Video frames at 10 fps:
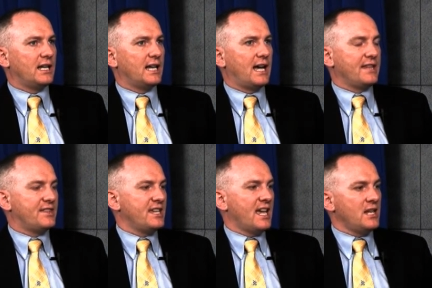I
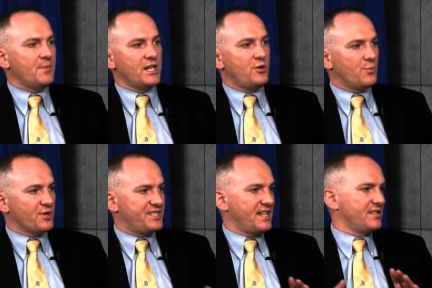think anybody who
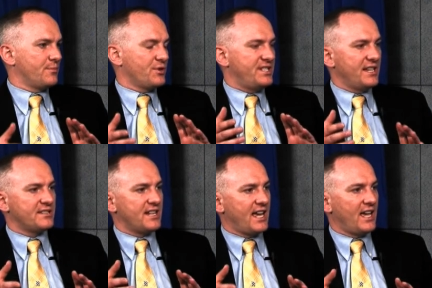pretends
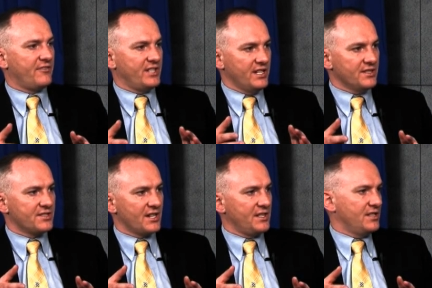to have an
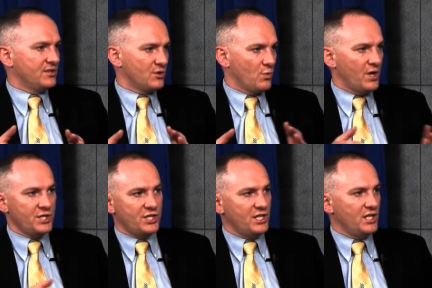insight into what
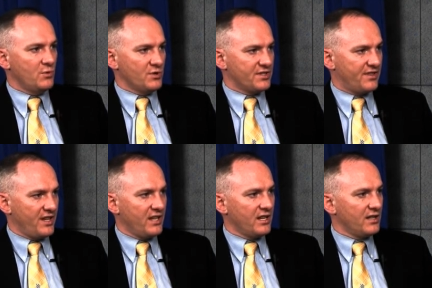GE was
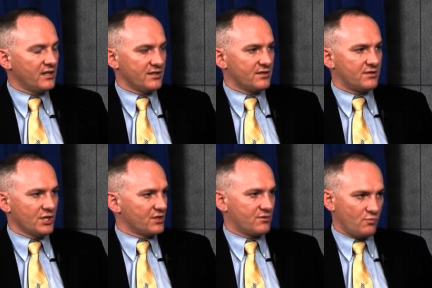thinking is
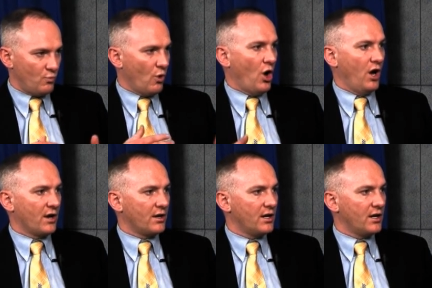just wrong.